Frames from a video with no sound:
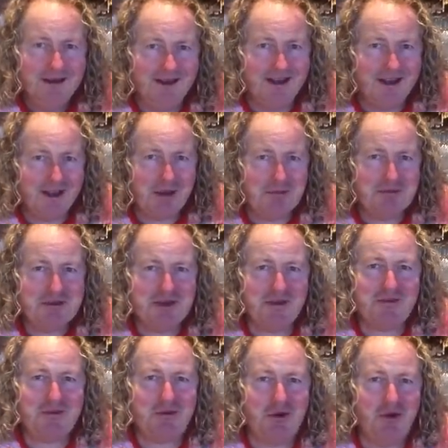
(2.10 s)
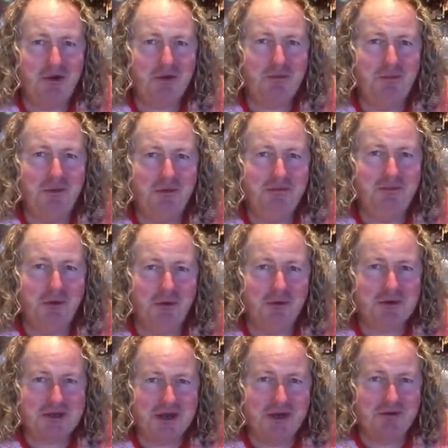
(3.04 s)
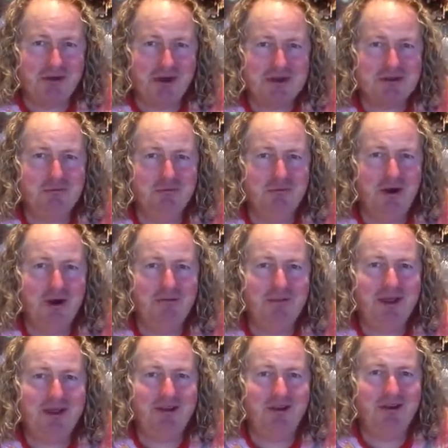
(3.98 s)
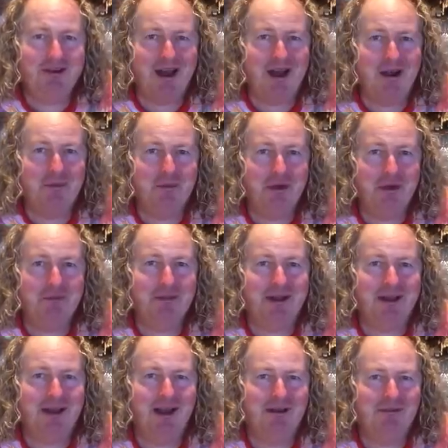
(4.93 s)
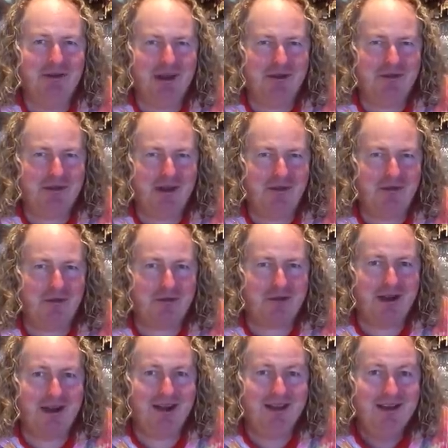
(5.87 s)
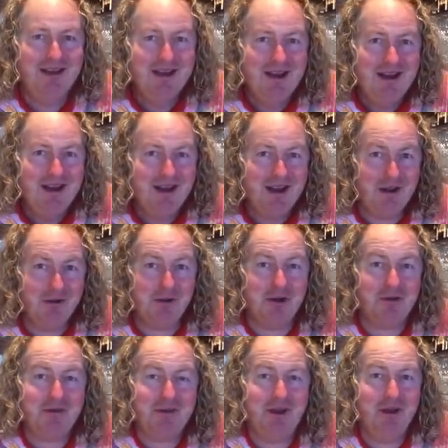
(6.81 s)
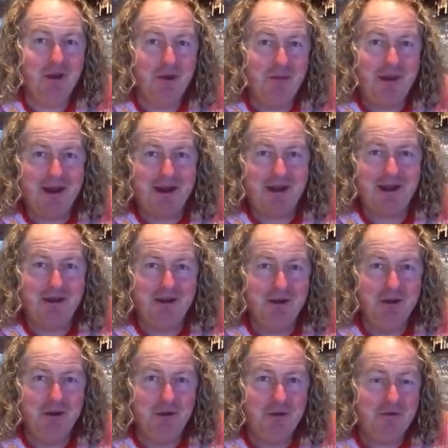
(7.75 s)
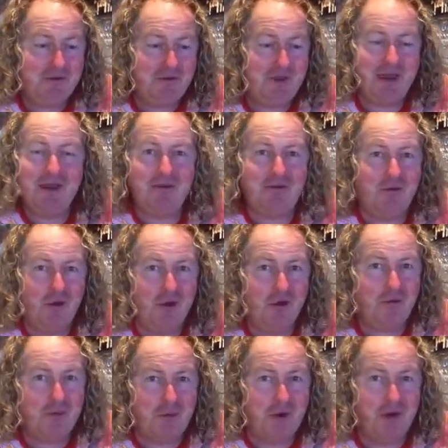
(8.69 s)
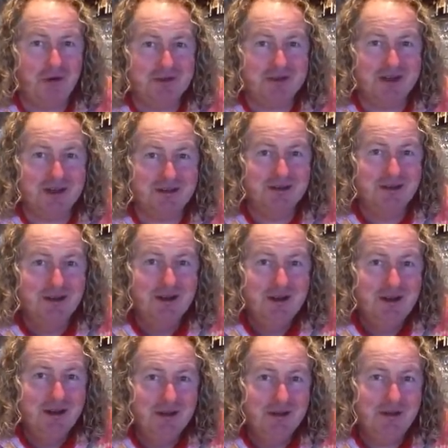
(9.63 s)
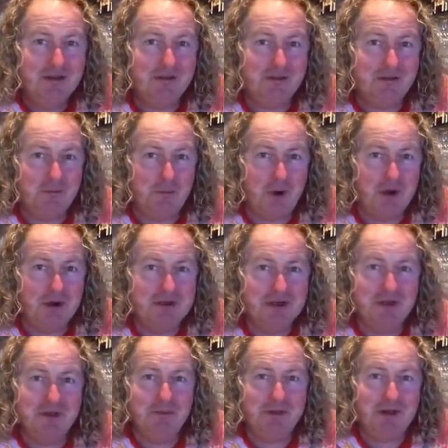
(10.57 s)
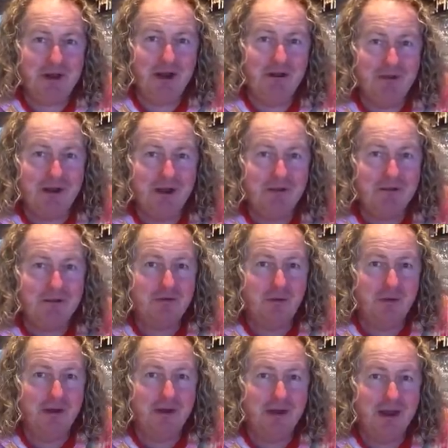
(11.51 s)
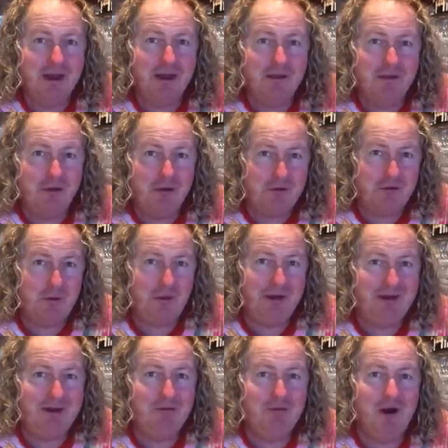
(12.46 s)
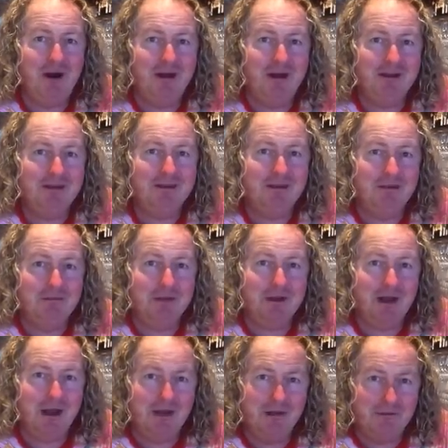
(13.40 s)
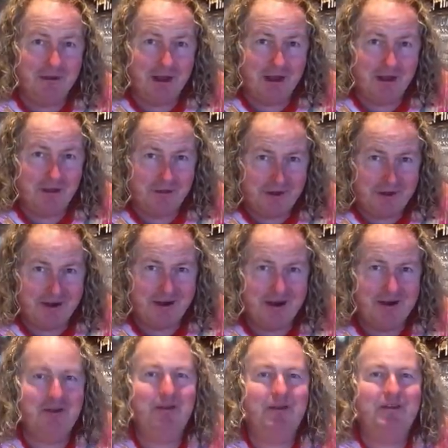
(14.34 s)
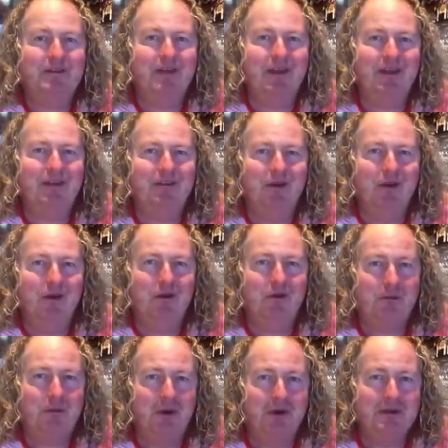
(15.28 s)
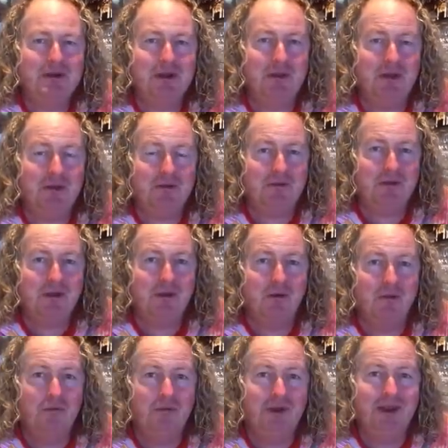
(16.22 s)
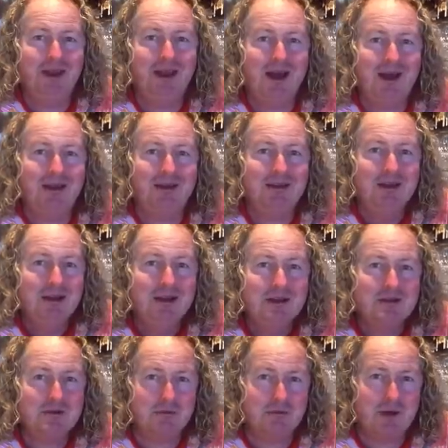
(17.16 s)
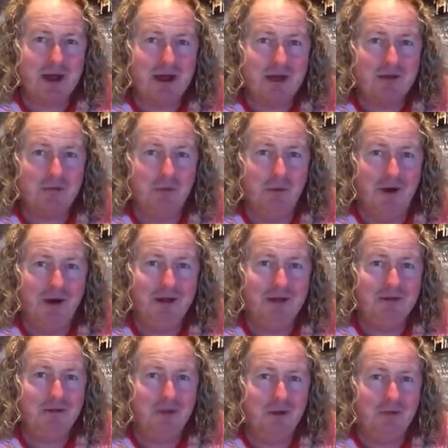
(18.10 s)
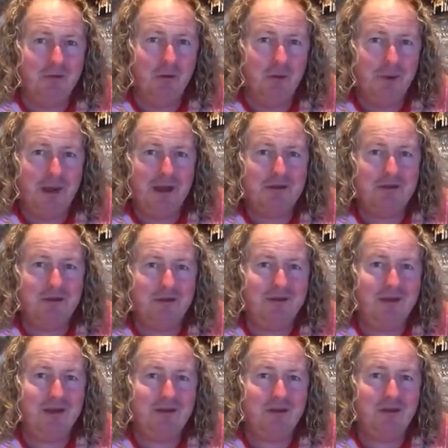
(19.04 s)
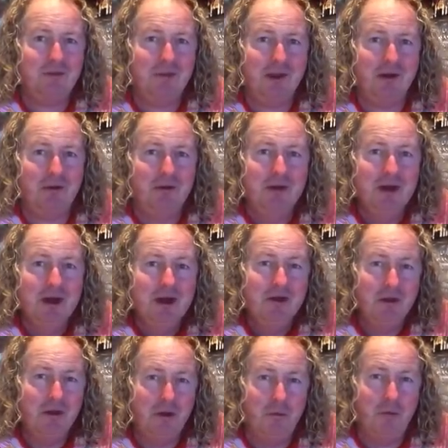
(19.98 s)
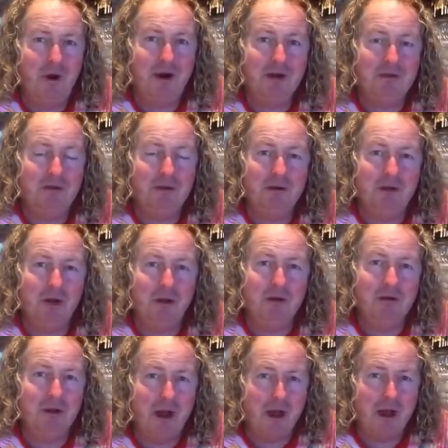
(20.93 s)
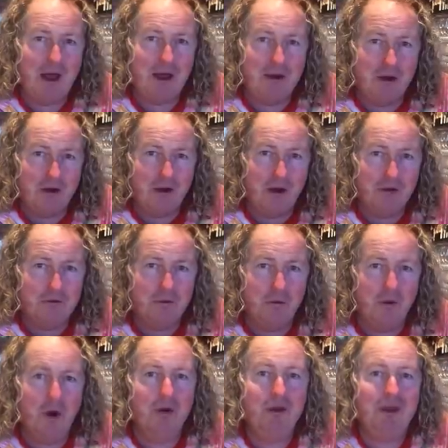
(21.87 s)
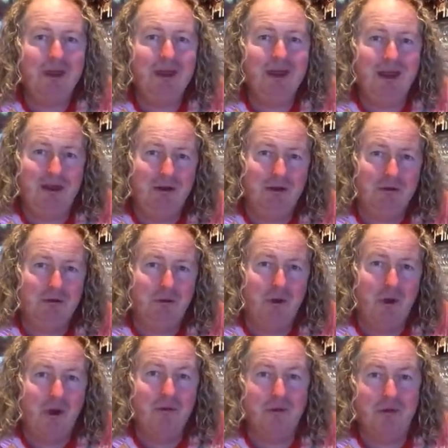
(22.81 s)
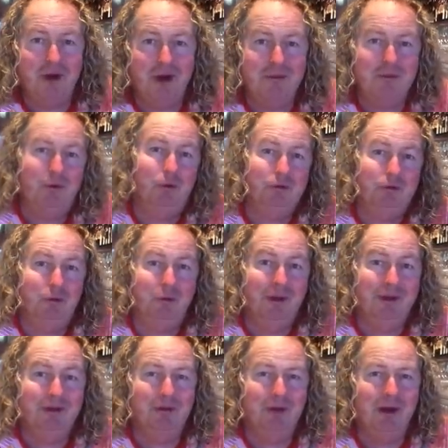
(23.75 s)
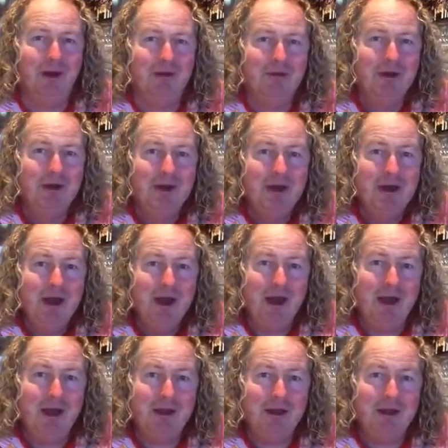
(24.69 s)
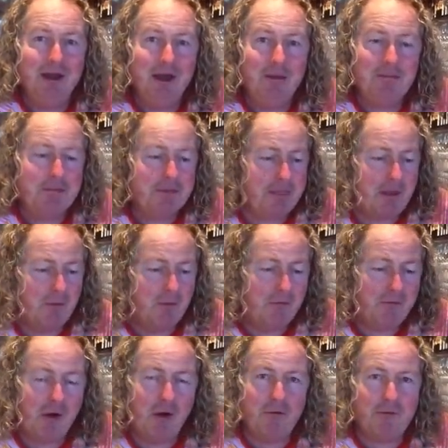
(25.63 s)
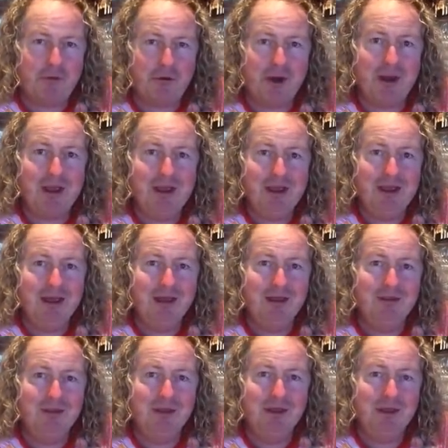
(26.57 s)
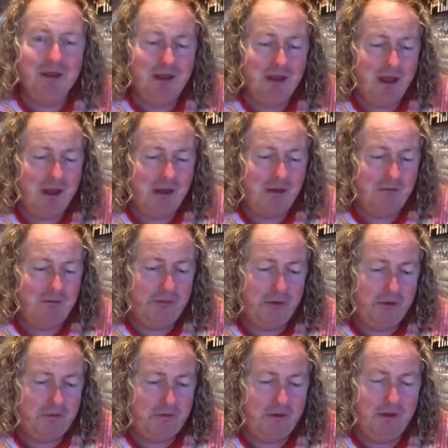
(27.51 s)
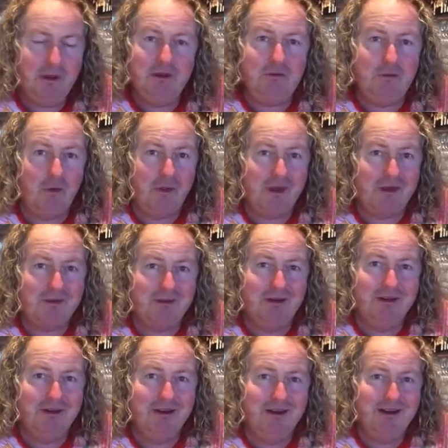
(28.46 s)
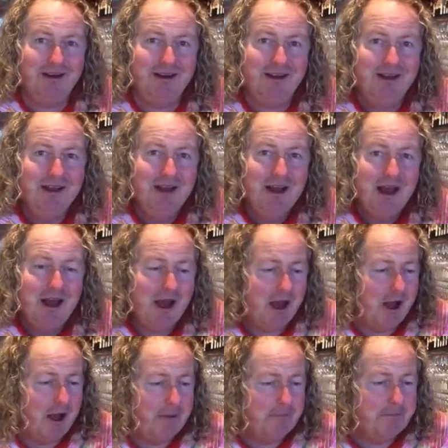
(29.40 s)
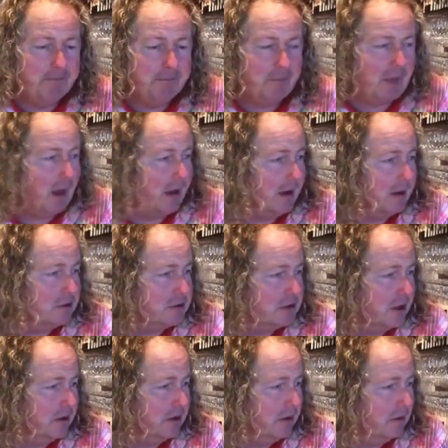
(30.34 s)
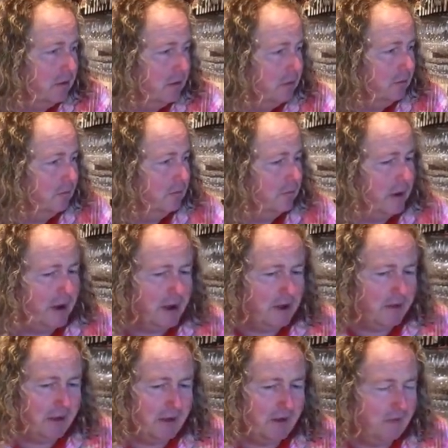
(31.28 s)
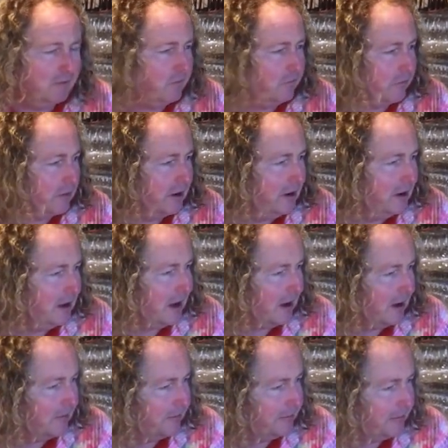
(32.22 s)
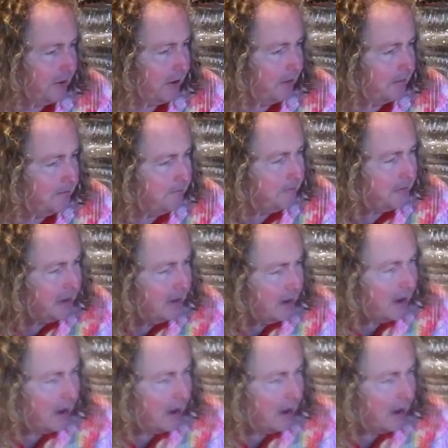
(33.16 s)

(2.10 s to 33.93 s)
Hi, I'm Chester Osborn, fourth generation winemaker at Darrenburg, McLaren Vale, South Australia, and I'm going to tell you about our new Scarce Earth project. This is a project that McLaren Vale is doing now. There are 20 wines in McLaren Vale that are under the Scarce Earth project. They're single vineyard Shiraz wines that have all passed the tasting panel, that are wines that are not too oaky and not too overripe or too underripe. And we've got 3 in the first year, 2009. I'm going to show you where these 3 are from.